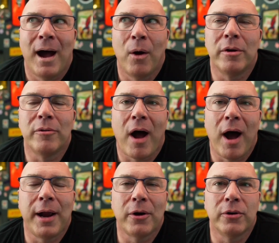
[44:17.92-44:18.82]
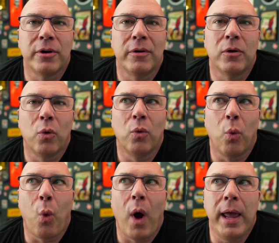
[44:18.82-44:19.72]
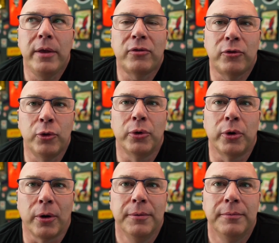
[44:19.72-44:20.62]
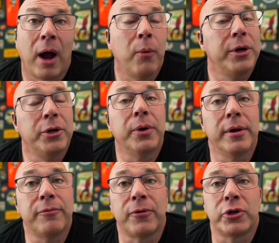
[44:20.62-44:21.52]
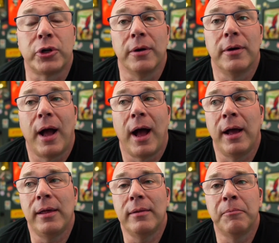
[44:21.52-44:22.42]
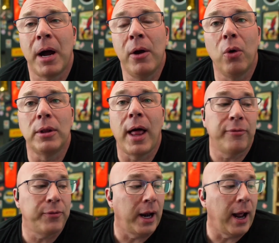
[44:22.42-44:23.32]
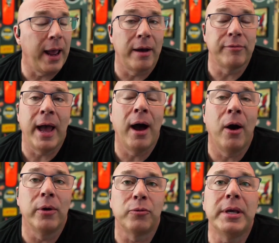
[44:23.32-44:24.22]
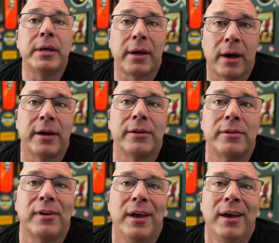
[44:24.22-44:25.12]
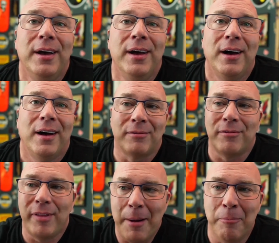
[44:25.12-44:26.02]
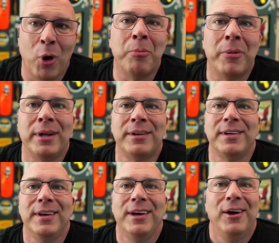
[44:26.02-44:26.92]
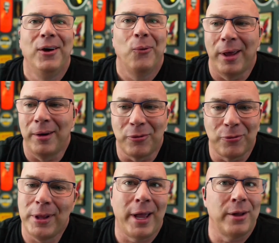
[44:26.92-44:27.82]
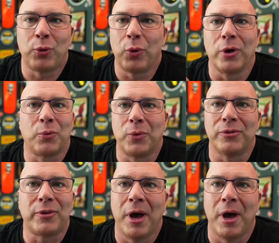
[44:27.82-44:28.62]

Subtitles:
I would have hired way sooner. I would do it for sure. My whole life that I have now is because of that moment when freelance work was